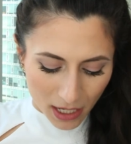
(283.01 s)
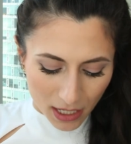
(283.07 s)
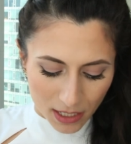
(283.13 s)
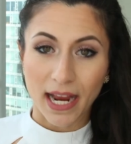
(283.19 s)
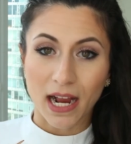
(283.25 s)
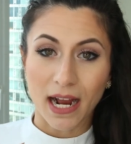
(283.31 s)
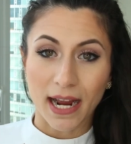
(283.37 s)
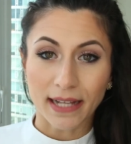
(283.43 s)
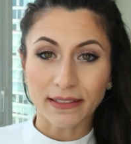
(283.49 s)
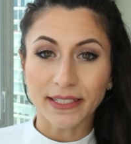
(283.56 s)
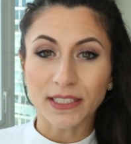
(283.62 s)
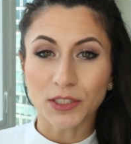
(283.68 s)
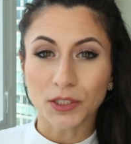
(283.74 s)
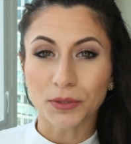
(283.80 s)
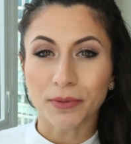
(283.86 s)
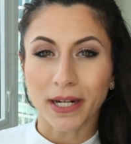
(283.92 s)
I
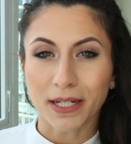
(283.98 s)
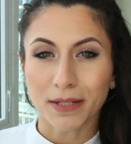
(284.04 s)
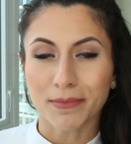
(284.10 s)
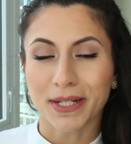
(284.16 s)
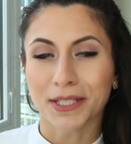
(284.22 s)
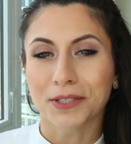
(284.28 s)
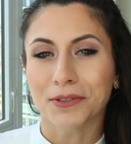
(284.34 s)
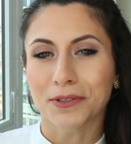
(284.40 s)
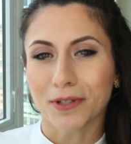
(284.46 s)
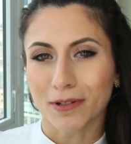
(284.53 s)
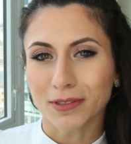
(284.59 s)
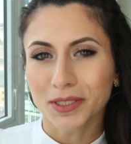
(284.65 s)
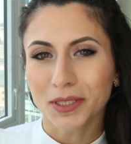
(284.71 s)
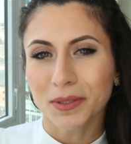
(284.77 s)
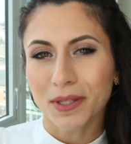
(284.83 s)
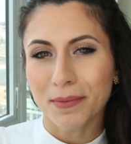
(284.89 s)
highly do recommend you go
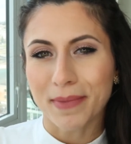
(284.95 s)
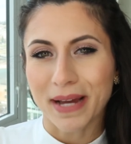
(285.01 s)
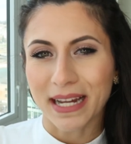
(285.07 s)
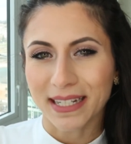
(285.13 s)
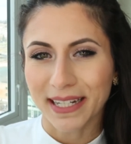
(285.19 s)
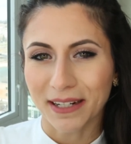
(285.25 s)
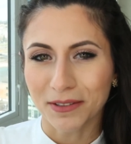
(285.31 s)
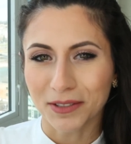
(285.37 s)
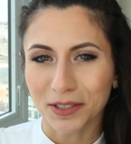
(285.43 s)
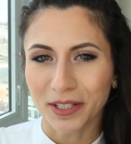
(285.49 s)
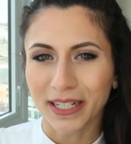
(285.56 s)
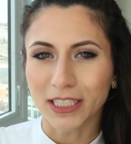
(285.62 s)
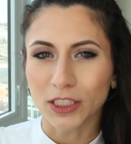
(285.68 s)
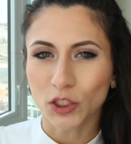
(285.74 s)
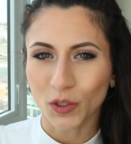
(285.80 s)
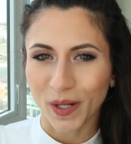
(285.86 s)
to the MAC counter
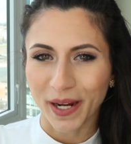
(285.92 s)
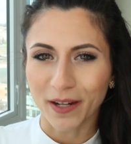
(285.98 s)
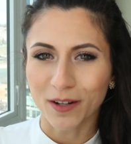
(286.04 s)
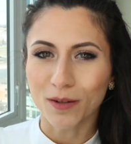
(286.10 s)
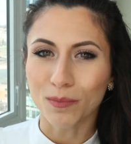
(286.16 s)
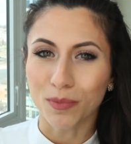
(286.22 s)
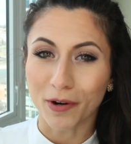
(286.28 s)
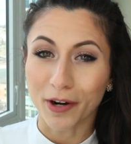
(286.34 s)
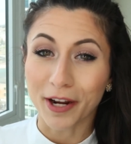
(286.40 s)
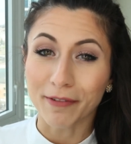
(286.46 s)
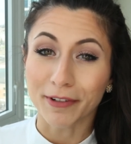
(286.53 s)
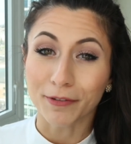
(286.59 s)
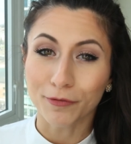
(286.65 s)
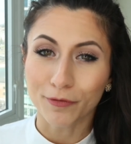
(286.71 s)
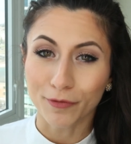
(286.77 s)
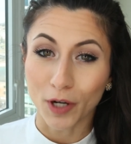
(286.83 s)
and try out Brave
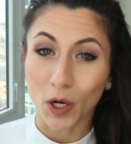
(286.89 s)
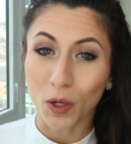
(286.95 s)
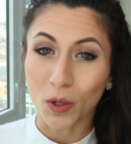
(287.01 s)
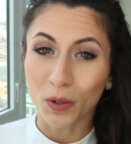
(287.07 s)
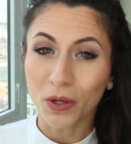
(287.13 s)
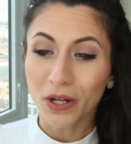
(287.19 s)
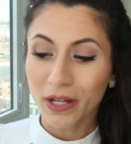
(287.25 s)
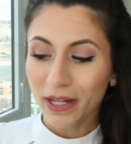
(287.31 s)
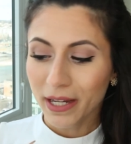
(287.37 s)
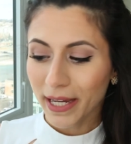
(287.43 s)
and Faux.